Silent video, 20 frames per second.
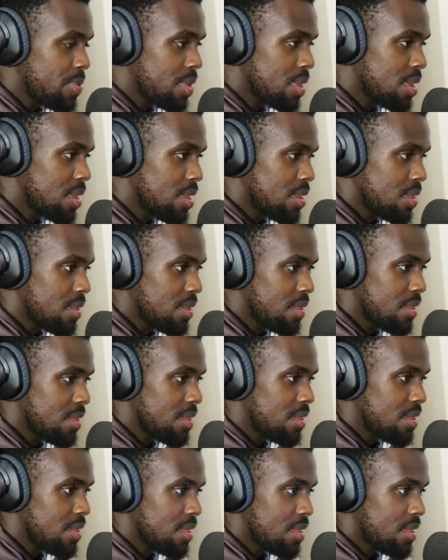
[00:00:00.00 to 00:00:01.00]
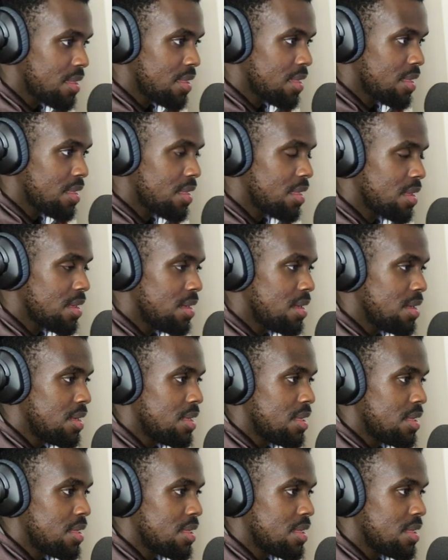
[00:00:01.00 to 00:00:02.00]

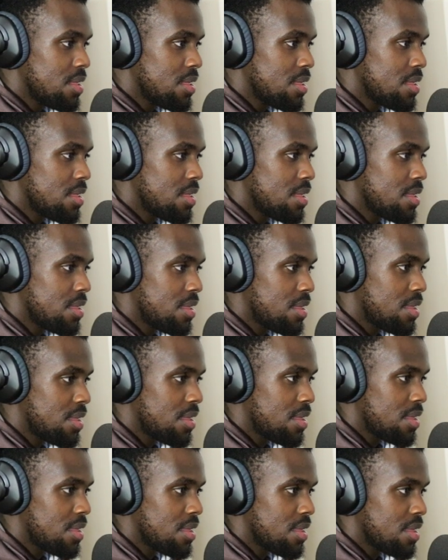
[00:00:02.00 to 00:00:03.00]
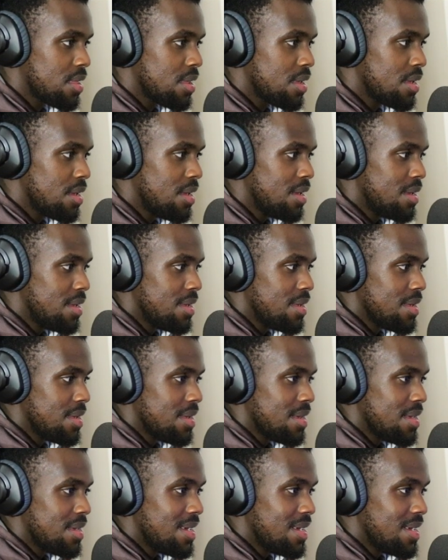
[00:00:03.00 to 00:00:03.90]
(no one is talking)